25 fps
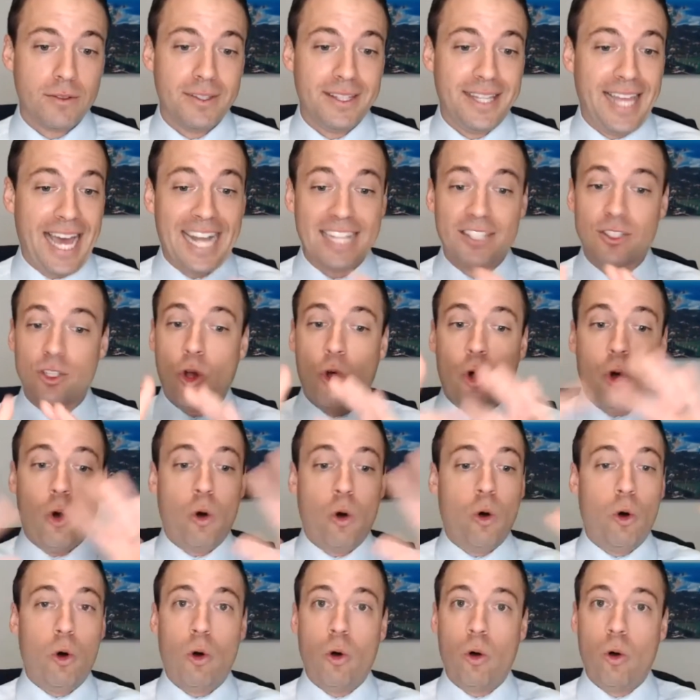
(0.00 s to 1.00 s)
That's a
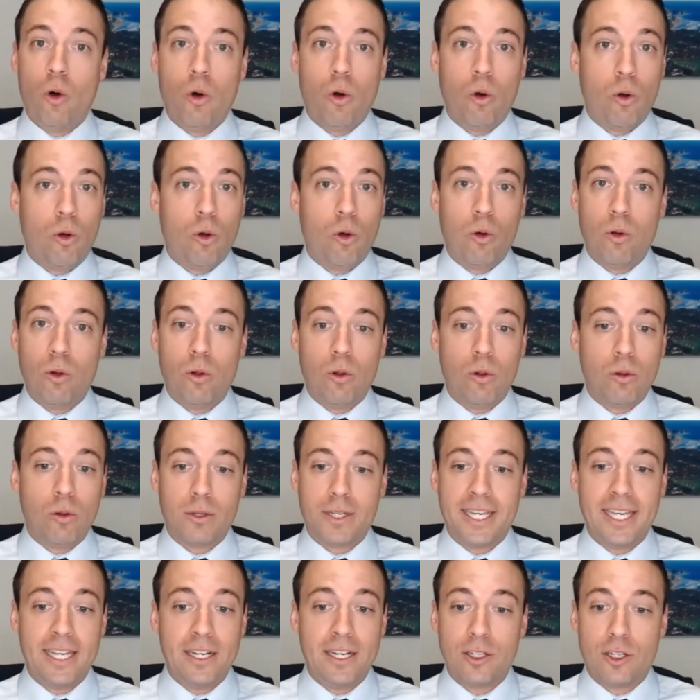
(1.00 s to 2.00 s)
whole
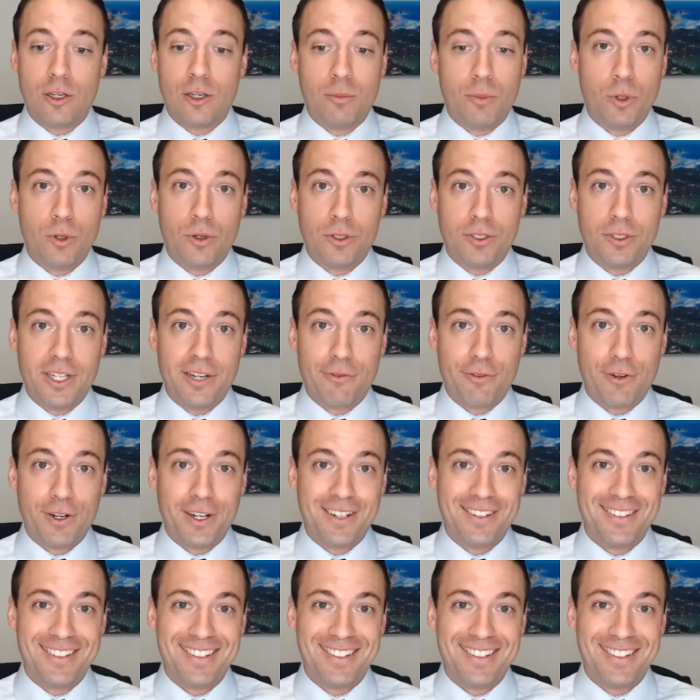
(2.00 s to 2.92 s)
kit and caboodle different.